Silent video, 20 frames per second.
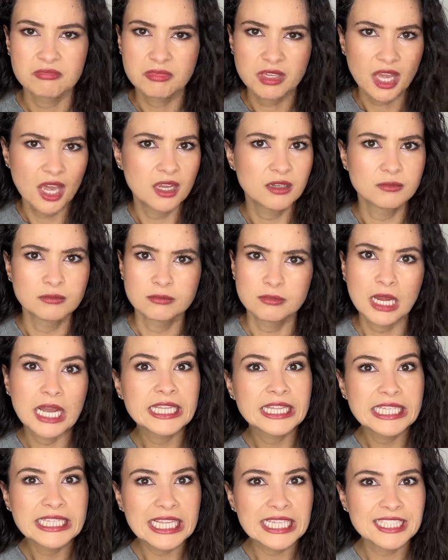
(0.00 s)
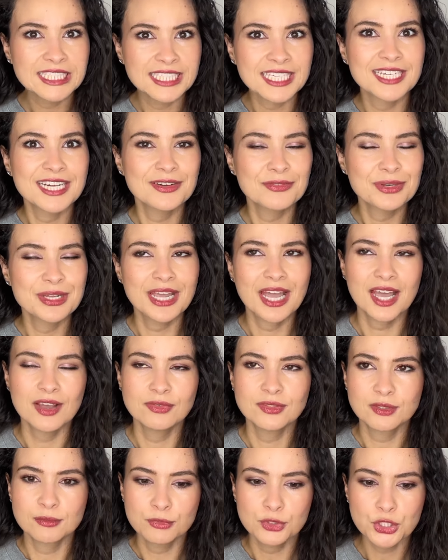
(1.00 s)
Yeah, I think that's it. We
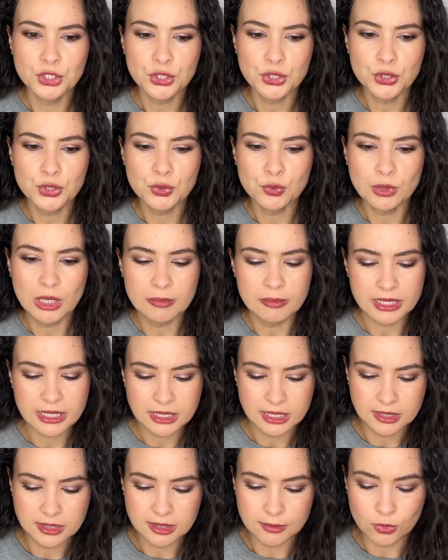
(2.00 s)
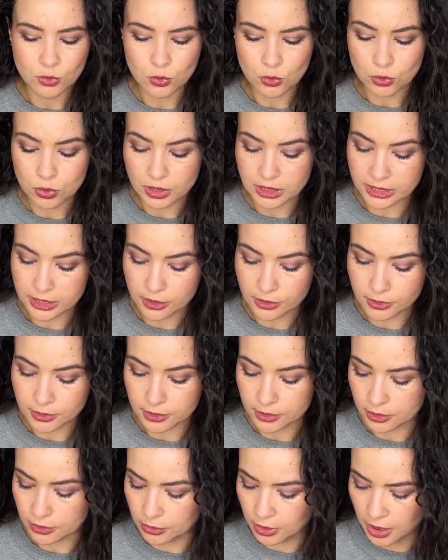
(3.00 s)
have some new, I mixed in some old, and
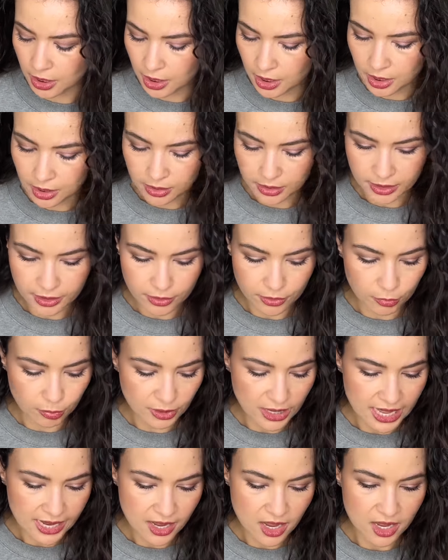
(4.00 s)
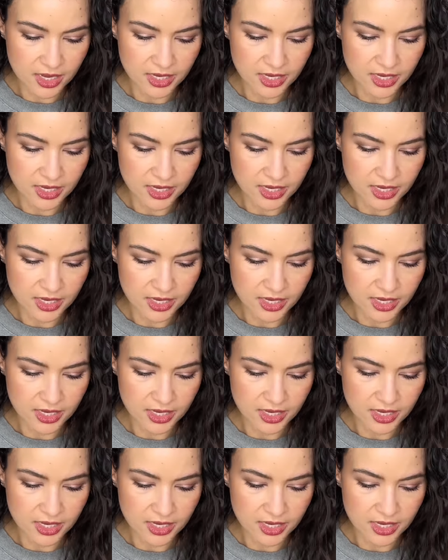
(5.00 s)
also like the Black